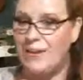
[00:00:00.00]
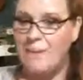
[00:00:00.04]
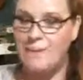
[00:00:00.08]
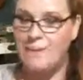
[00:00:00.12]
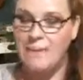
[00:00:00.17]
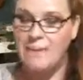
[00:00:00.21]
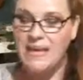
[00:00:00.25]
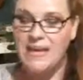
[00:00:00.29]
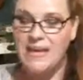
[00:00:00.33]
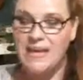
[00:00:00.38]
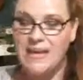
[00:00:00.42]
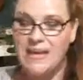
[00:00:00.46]

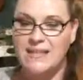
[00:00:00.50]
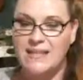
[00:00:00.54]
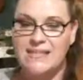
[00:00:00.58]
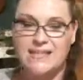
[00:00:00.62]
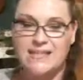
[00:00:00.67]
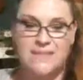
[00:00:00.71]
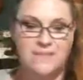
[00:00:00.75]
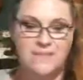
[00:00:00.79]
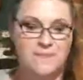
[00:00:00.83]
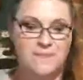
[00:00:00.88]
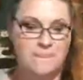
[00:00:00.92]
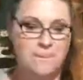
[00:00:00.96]
Big
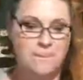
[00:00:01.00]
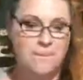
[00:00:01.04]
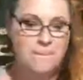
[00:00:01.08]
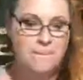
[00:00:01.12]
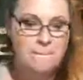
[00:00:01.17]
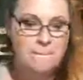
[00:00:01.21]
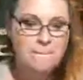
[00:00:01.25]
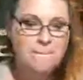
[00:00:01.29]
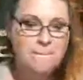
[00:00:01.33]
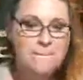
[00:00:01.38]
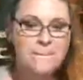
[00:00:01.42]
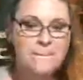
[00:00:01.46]
hint.
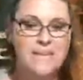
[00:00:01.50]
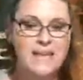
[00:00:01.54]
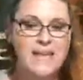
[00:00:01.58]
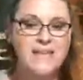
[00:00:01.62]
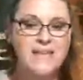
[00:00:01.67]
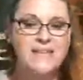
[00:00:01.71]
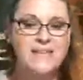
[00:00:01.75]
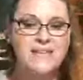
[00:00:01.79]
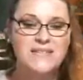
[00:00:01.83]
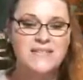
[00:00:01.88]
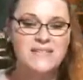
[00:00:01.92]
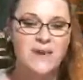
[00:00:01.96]

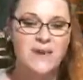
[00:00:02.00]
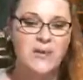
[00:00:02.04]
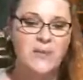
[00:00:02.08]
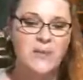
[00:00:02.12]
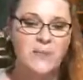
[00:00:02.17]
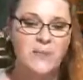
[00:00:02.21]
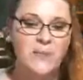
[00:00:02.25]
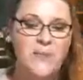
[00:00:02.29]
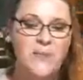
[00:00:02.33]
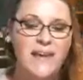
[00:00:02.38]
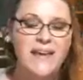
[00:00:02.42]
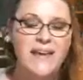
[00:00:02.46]

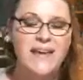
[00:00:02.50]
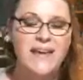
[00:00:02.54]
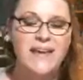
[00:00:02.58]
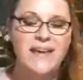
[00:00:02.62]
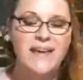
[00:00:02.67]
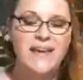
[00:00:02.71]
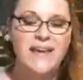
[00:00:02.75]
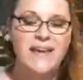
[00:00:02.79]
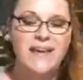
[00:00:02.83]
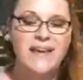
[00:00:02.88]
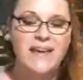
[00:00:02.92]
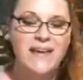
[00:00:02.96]
So,
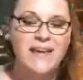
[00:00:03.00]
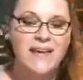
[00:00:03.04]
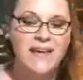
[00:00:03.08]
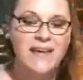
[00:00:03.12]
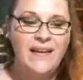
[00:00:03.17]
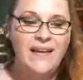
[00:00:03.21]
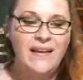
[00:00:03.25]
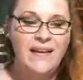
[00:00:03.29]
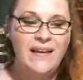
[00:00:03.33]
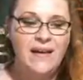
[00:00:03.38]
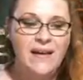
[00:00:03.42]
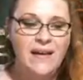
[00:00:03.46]

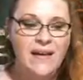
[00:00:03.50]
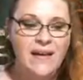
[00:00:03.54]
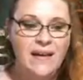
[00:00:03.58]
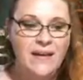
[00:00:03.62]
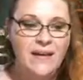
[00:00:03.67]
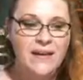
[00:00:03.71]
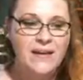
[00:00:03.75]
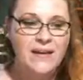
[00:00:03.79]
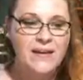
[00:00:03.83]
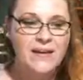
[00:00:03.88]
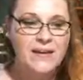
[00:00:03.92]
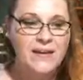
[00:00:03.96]
uh,
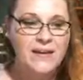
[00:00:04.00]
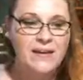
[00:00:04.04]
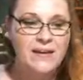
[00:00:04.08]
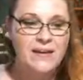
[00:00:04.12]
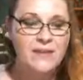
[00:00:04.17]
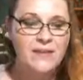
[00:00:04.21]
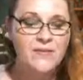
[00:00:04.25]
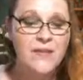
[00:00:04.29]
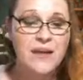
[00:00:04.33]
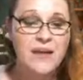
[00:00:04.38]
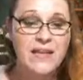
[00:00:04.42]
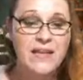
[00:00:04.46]

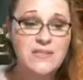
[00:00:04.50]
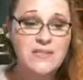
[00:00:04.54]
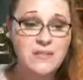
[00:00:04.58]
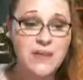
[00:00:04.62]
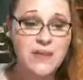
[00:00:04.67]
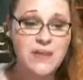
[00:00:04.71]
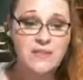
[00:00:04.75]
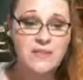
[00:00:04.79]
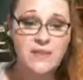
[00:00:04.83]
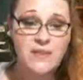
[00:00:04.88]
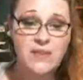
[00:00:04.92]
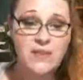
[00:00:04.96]
if you guys don't
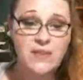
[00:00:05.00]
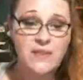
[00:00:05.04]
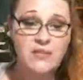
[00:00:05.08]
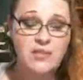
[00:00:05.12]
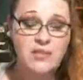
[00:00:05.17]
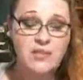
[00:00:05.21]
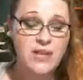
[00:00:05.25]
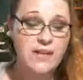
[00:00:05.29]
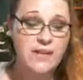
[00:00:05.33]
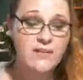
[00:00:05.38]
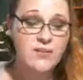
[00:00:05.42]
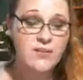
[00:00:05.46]
have any other
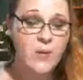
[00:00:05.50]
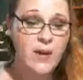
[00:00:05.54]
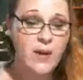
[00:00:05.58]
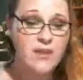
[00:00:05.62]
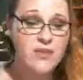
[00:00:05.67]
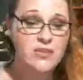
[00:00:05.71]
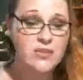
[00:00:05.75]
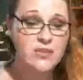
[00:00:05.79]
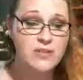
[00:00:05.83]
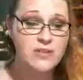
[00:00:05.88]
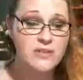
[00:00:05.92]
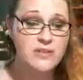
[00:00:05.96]
chance
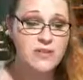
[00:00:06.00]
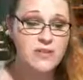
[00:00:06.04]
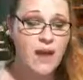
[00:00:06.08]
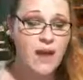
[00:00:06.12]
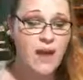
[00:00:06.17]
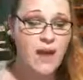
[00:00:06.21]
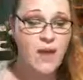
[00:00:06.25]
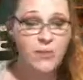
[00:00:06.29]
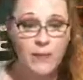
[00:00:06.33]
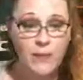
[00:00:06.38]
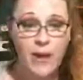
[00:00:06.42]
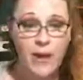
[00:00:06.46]
questions,
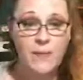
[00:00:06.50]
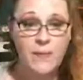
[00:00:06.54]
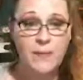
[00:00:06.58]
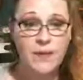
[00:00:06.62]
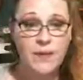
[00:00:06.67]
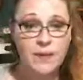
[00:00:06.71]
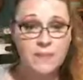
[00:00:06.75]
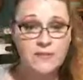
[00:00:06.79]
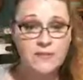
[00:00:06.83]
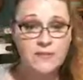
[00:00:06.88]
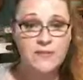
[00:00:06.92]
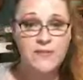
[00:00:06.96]
I'll wrap it up for